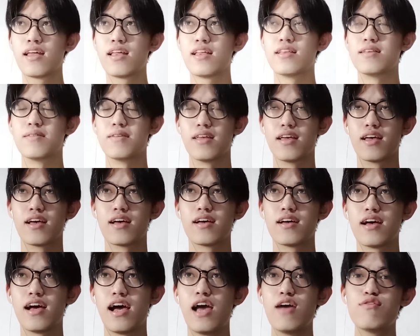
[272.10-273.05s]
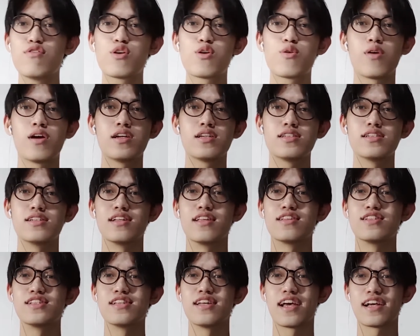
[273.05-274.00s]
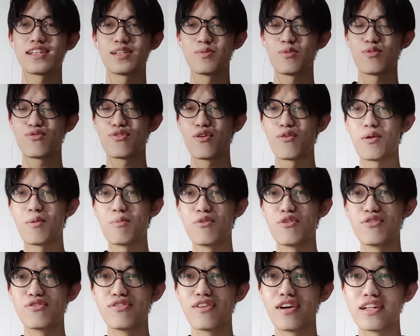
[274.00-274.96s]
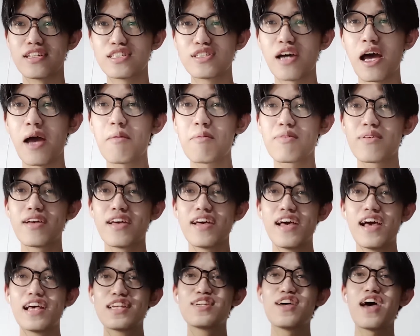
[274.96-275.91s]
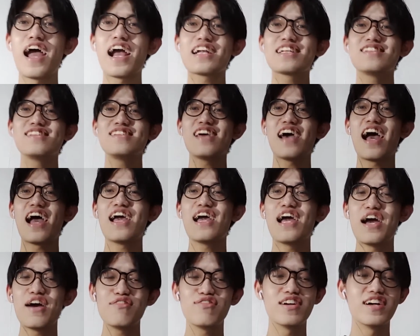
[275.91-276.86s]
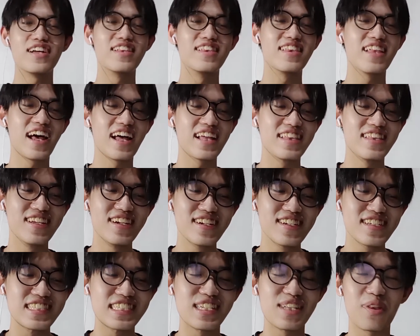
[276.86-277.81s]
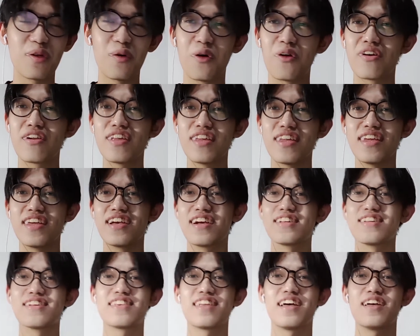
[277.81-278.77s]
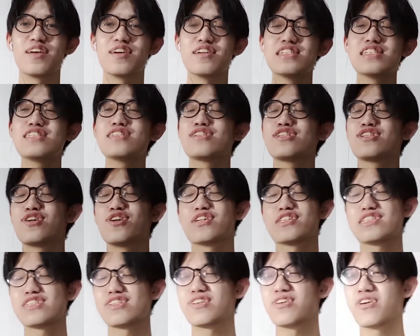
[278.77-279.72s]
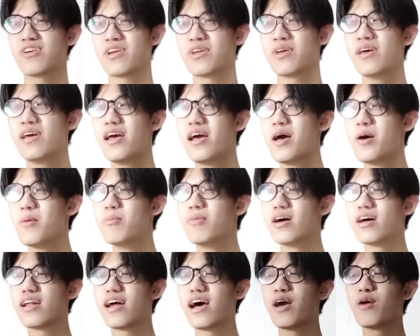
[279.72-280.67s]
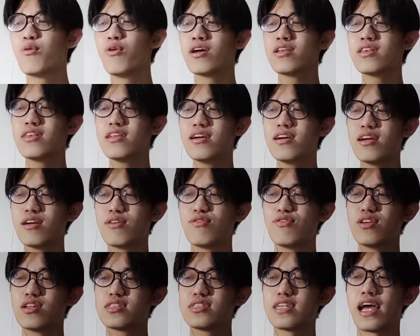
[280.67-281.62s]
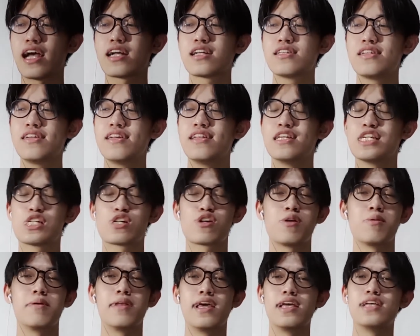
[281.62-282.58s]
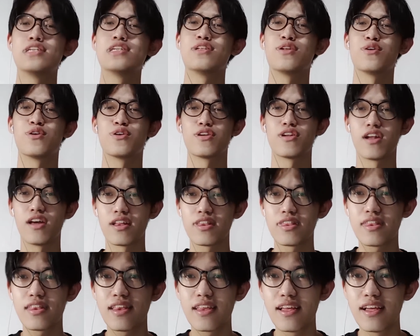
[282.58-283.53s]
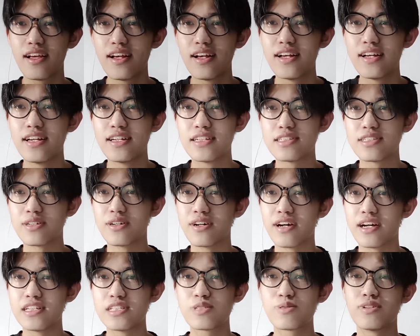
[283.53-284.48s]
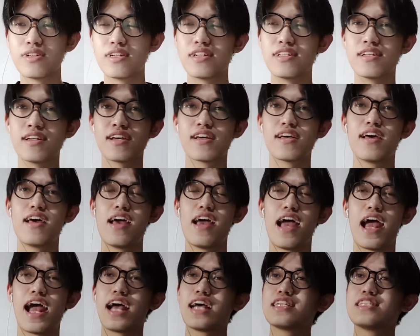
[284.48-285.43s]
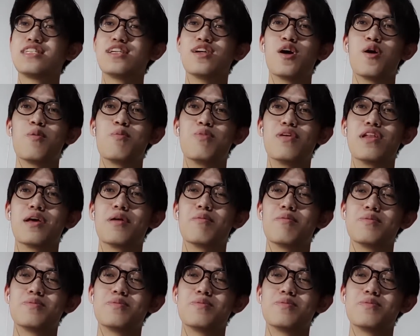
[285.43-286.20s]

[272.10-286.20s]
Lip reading: Yeah, I have a question actually before we move on. So actually I have another story here to tell you. Just a short story. But I wonder if it's actually discrimination or not. So I just wanted to ask your opinion.